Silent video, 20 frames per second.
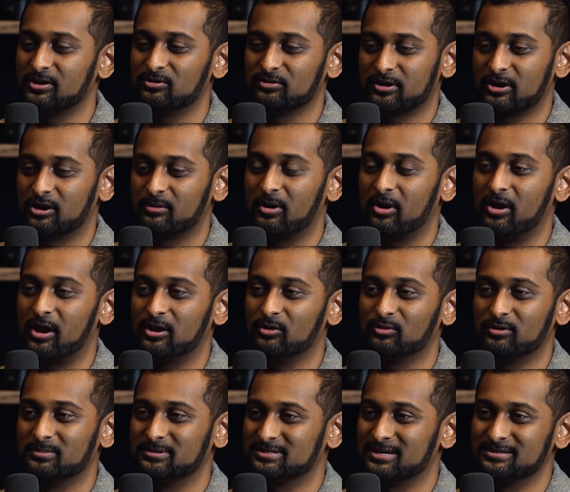they That's don't care about
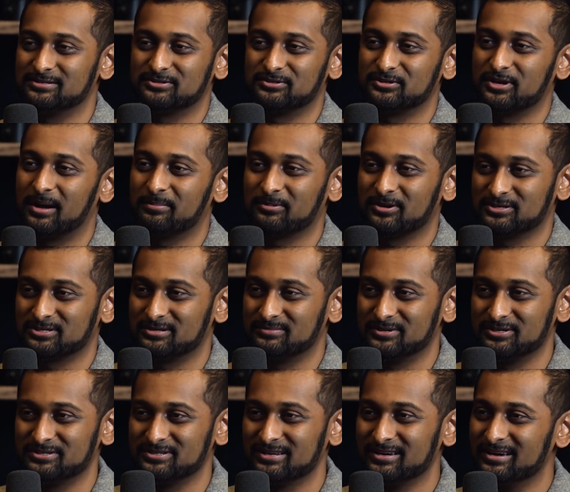anyone besides their top customers.